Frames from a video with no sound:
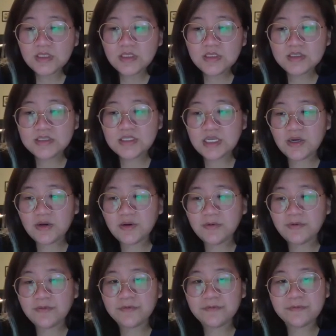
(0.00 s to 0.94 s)

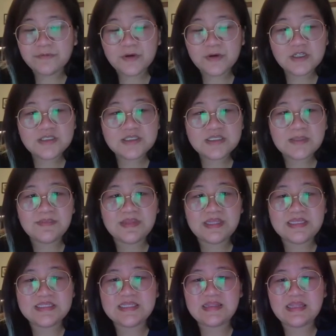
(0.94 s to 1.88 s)
So first, some
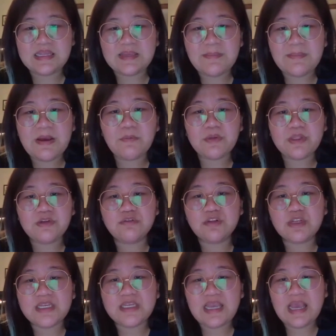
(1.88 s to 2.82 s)
things to think about when you're
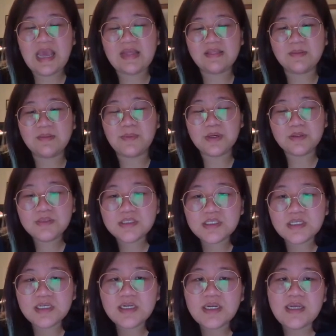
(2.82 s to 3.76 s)
looking at the
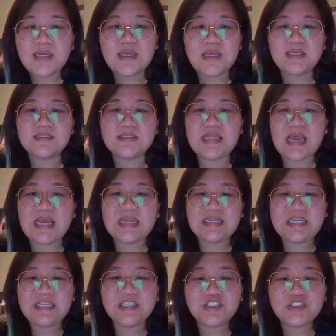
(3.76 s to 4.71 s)
poster is that
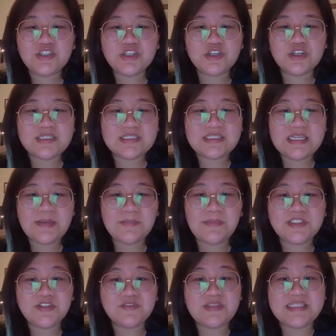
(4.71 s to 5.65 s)
you're going to see a
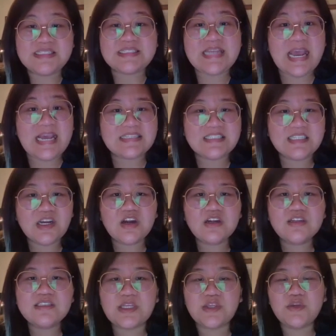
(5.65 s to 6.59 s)
bunch of these tactic
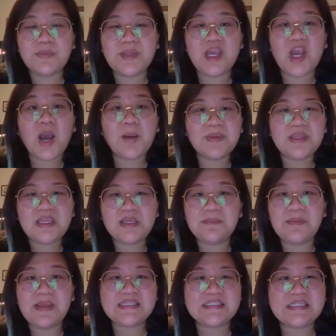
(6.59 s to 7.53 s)
cards that you'll be copying
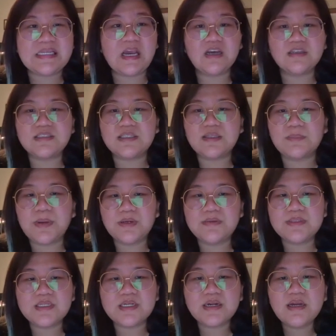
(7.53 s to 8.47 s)
and pasting onto the
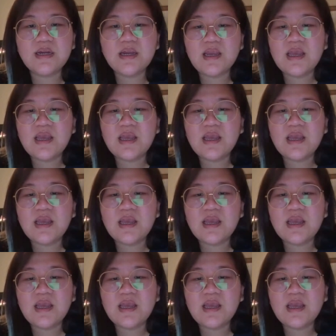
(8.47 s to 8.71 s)
poster.